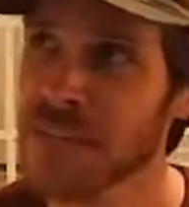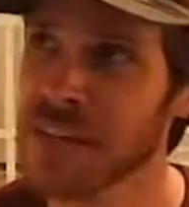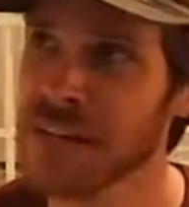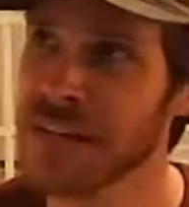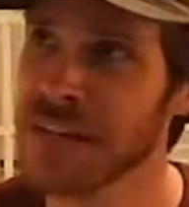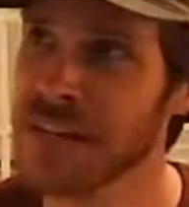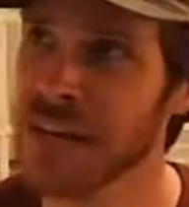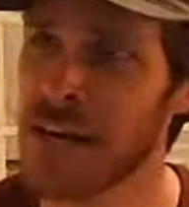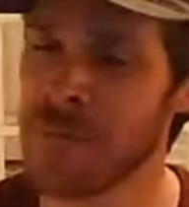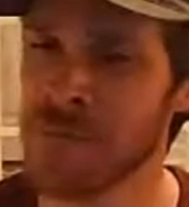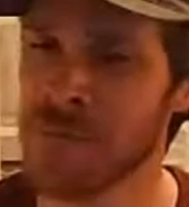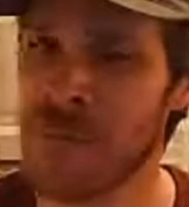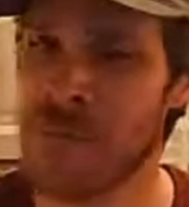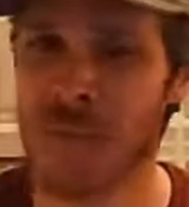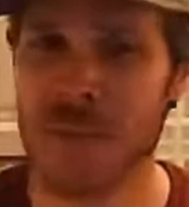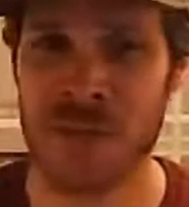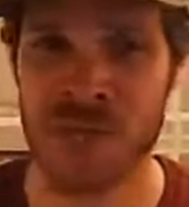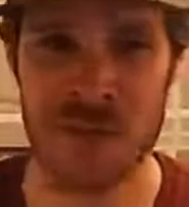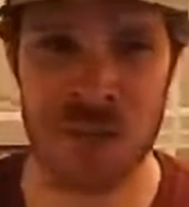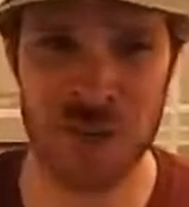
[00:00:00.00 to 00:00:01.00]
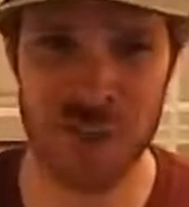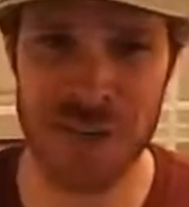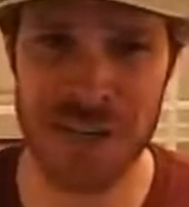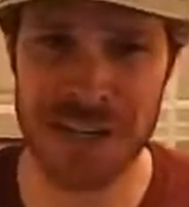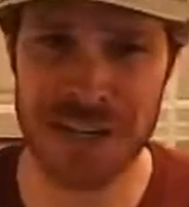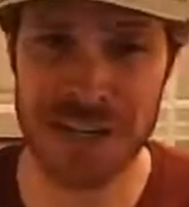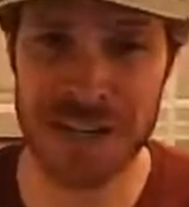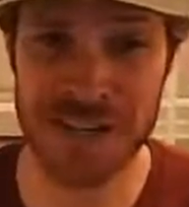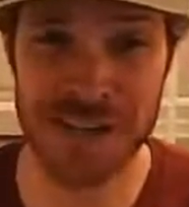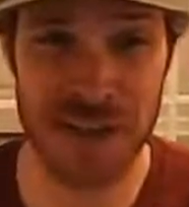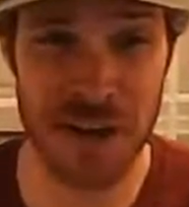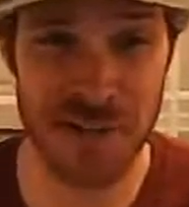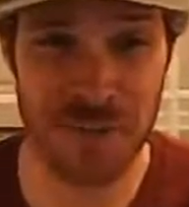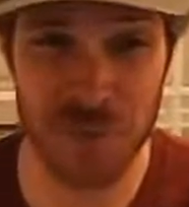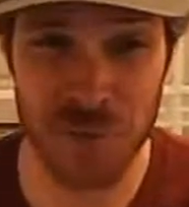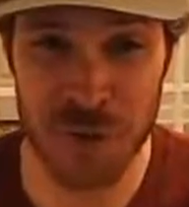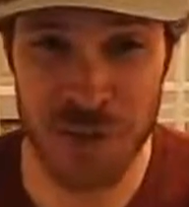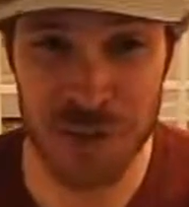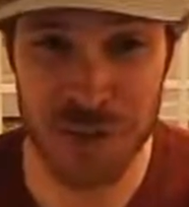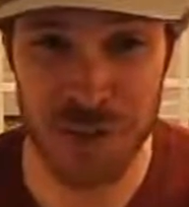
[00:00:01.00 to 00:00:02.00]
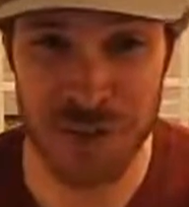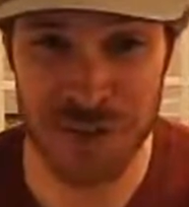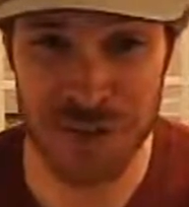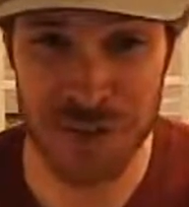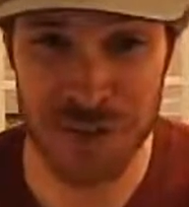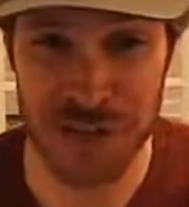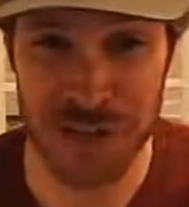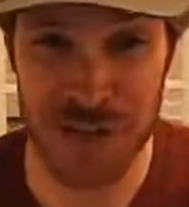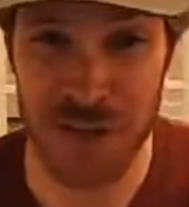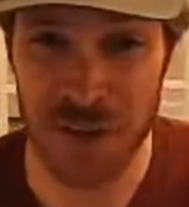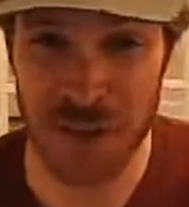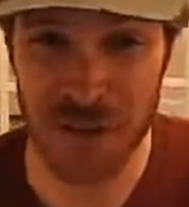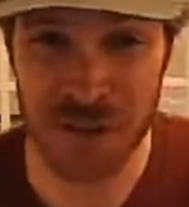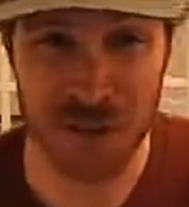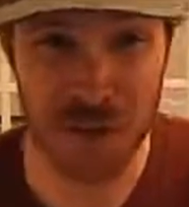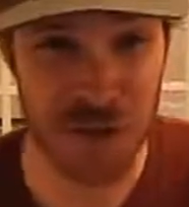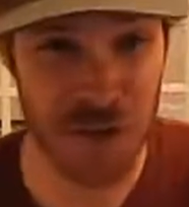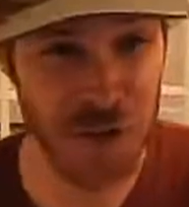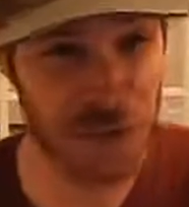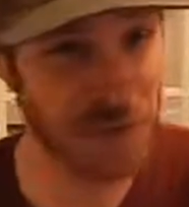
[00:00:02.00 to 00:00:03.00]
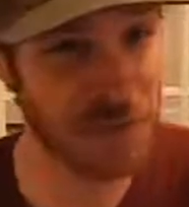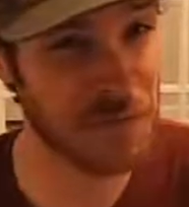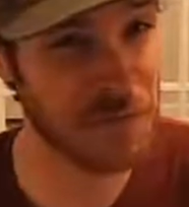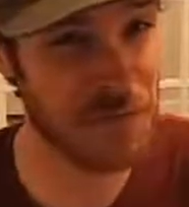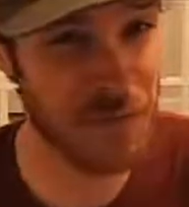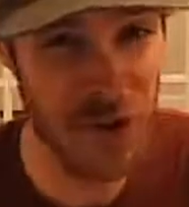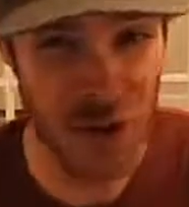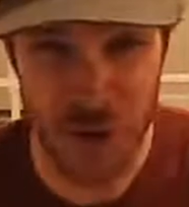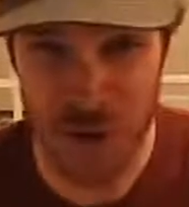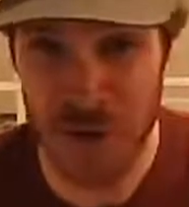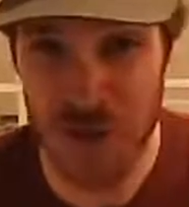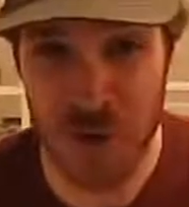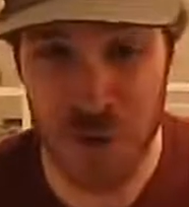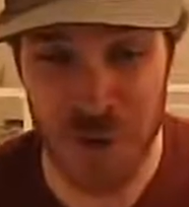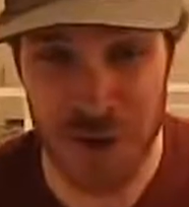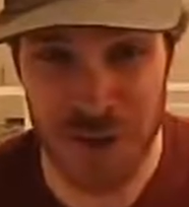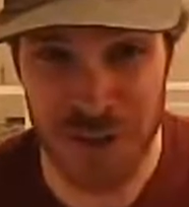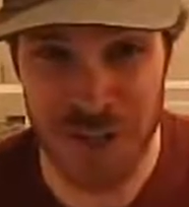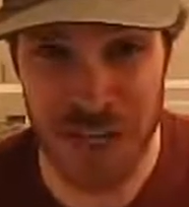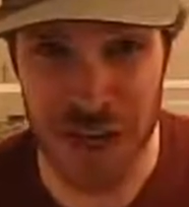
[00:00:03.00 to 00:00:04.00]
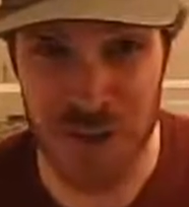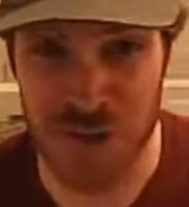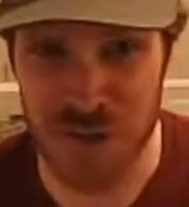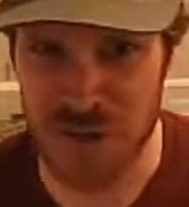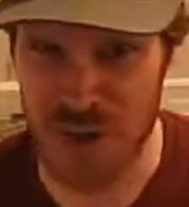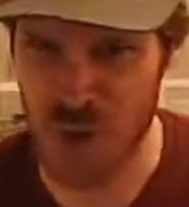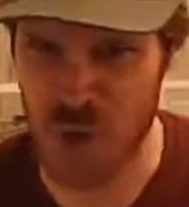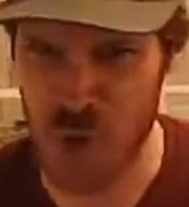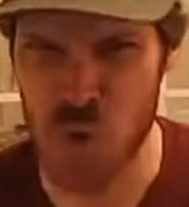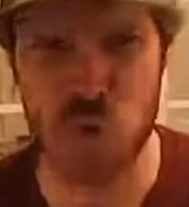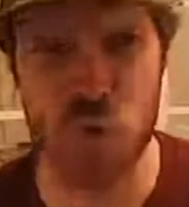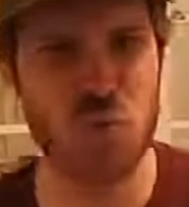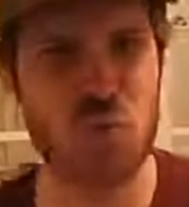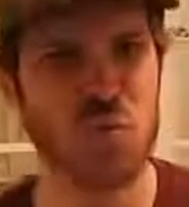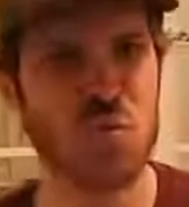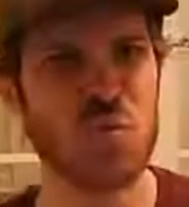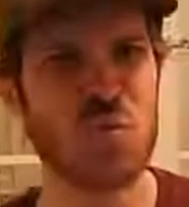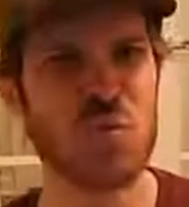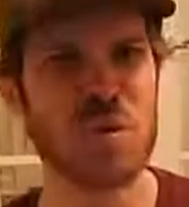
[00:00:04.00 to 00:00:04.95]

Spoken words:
The Great Discovery was another song that very quickly I was just like, ooh,